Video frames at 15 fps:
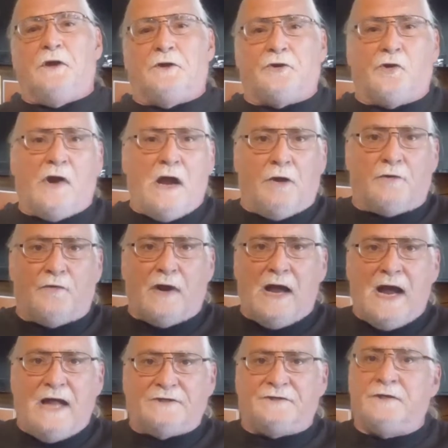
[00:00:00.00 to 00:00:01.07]
Underground
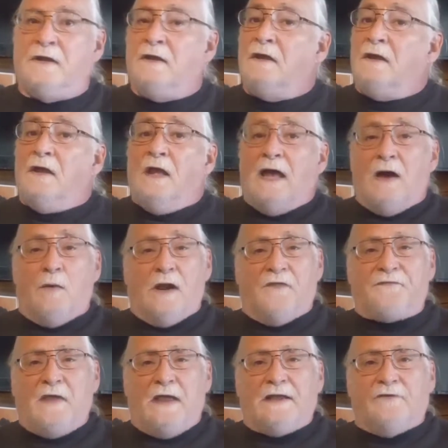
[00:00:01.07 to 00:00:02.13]
Garage. I want to
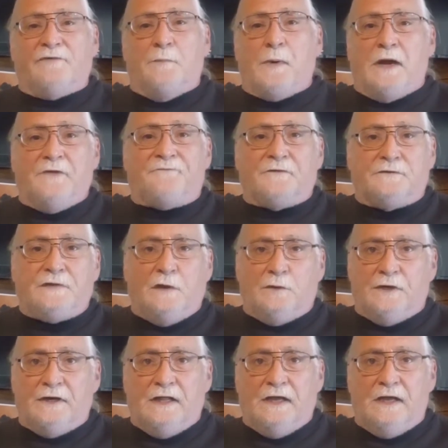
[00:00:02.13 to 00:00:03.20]
thank everybody for
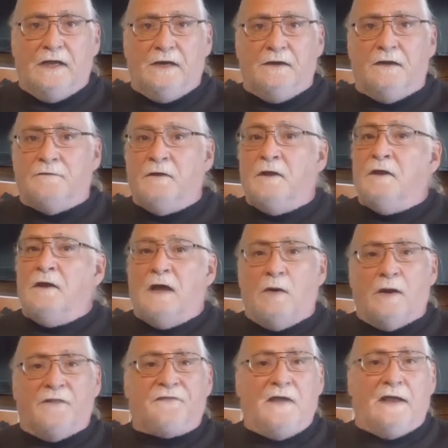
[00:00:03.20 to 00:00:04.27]
tuning in. I
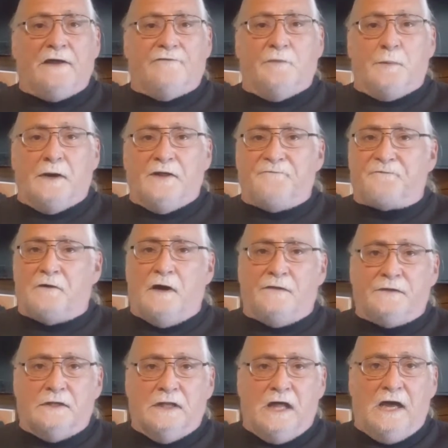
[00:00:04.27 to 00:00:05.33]
want to thank everybody for all the
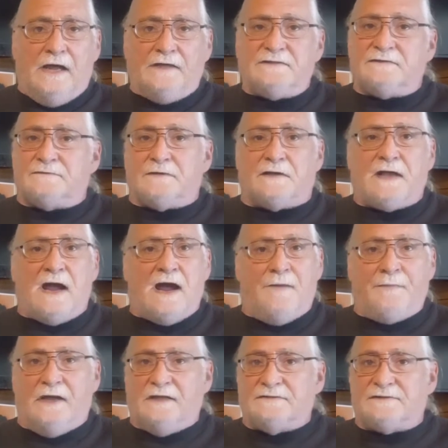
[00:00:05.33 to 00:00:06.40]
likes, the
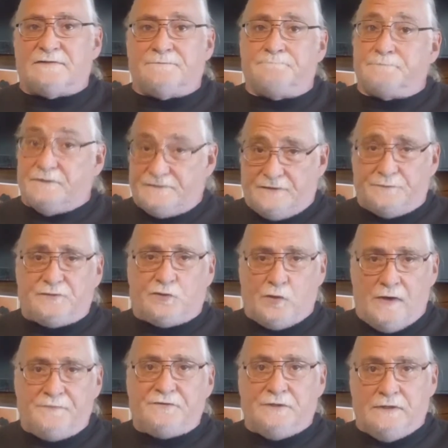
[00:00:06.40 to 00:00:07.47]
comments, the
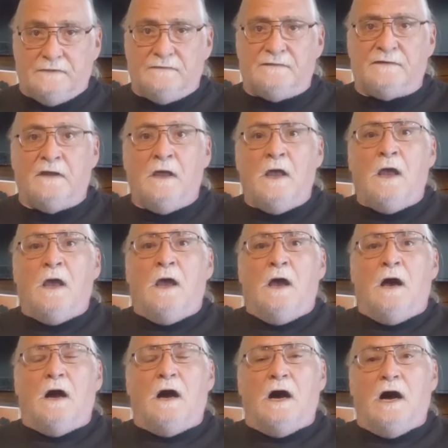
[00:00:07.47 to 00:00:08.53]
subscriptions.
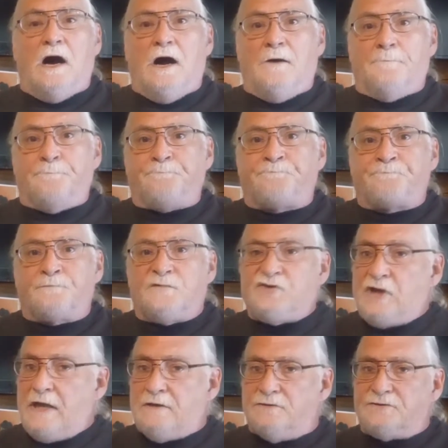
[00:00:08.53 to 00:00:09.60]

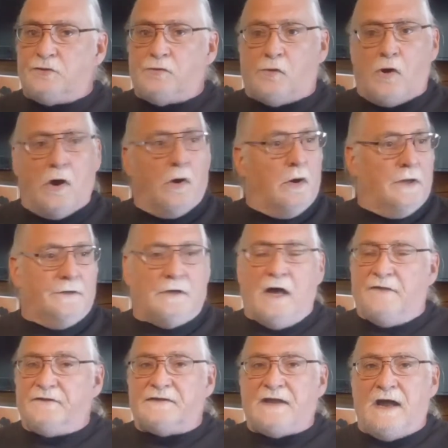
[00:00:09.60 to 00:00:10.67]
Channel's growing all
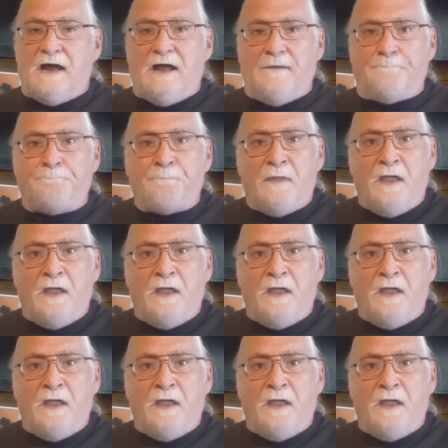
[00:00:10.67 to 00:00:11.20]
the time.